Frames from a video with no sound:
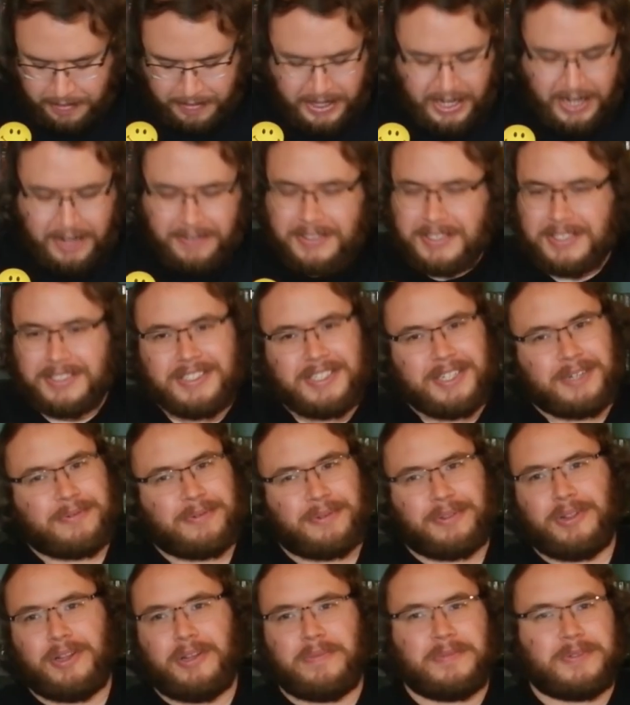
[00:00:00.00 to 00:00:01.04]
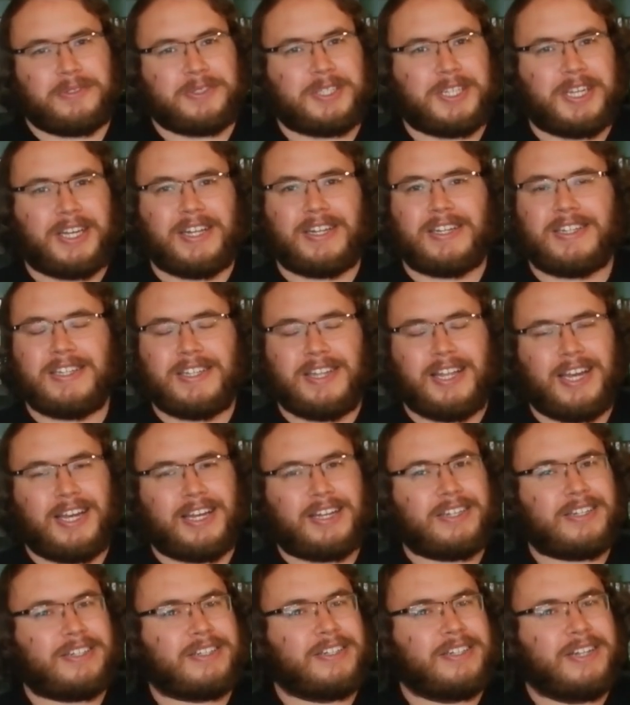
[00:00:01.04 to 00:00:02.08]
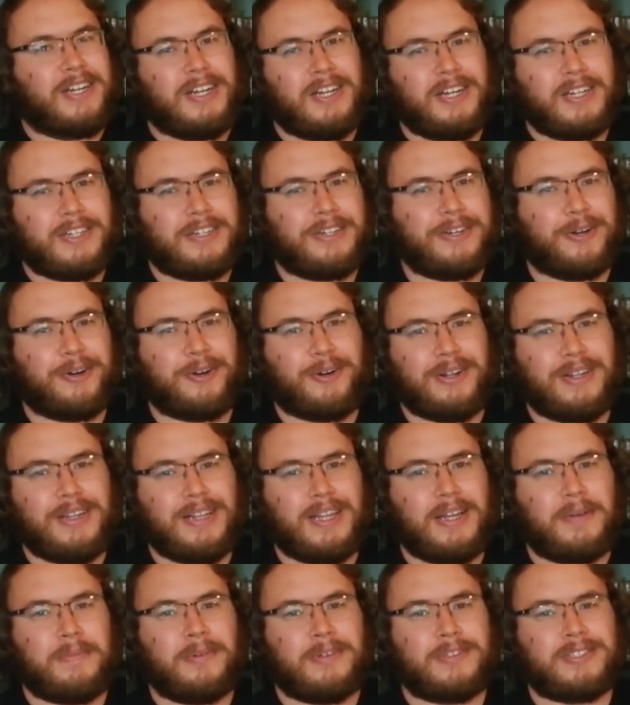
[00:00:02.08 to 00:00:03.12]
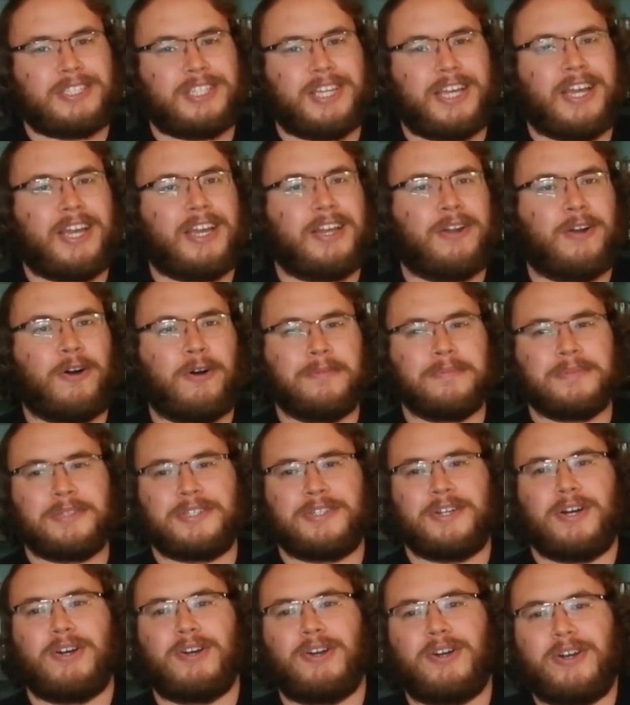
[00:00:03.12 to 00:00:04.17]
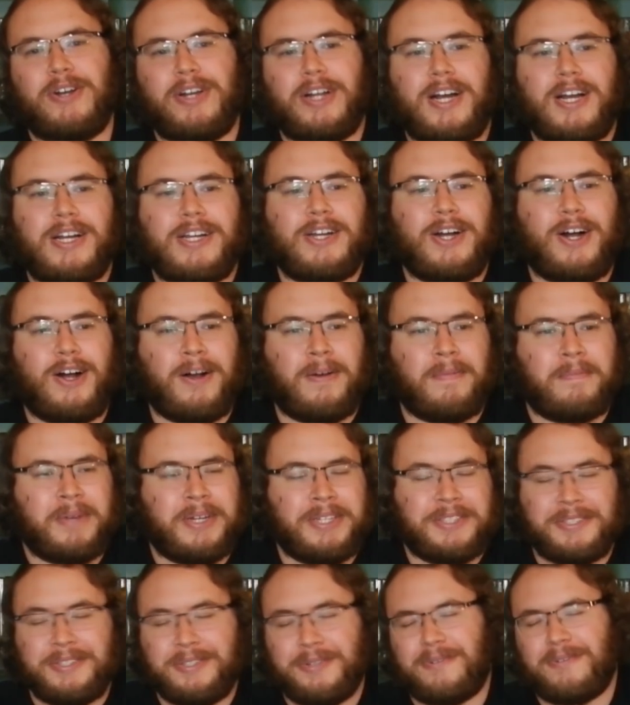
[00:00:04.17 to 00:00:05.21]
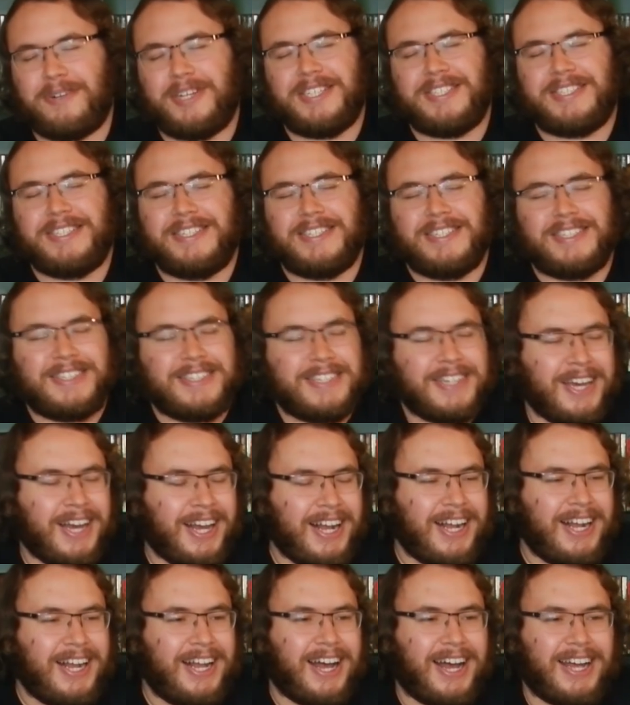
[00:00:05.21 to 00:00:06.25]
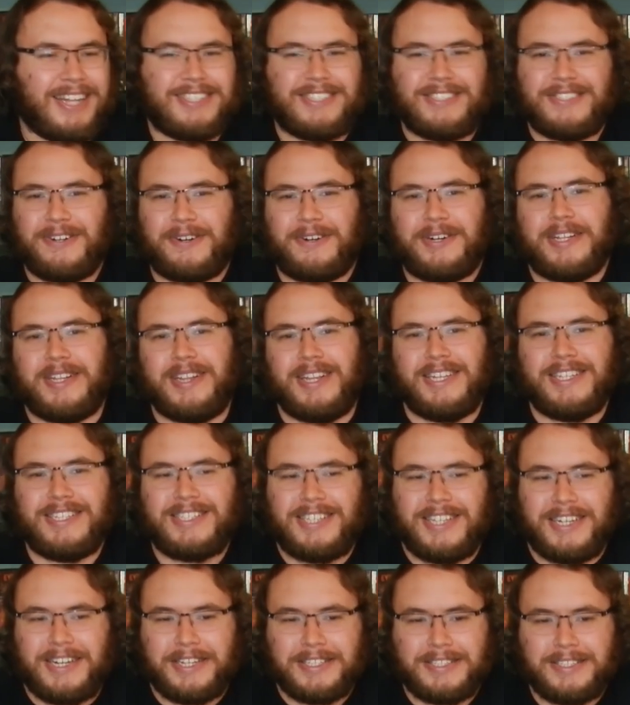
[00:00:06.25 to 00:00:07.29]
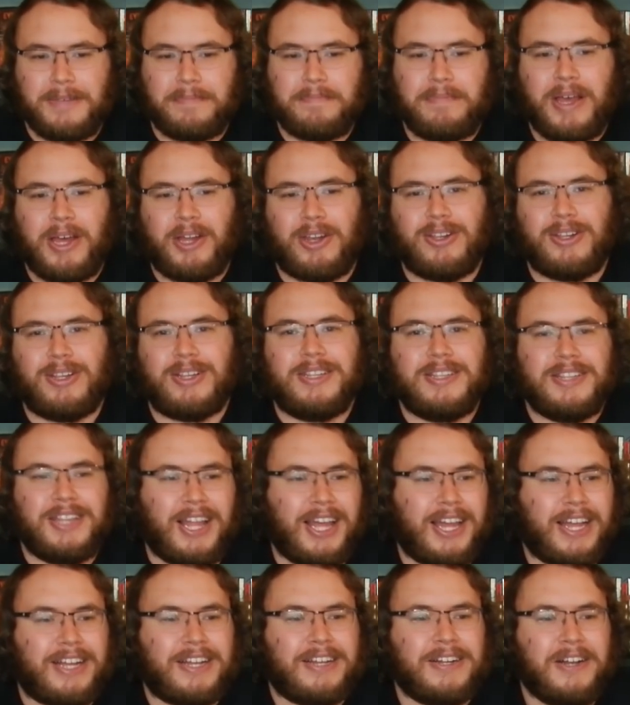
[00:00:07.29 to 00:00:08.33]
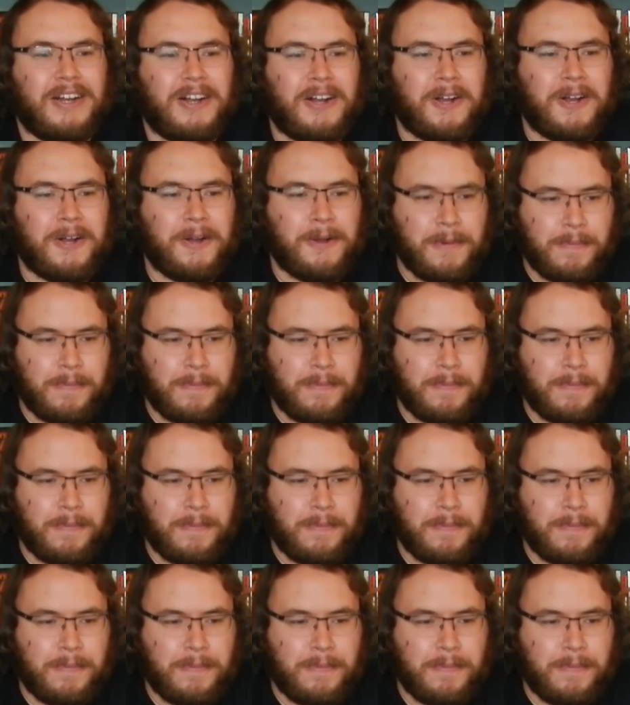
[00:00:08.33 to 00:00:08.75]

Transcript: think I'm going to have to stick with Limousine. Like, good old Limousine, homestaroner.com. It's the reason I started listening to metal. Like,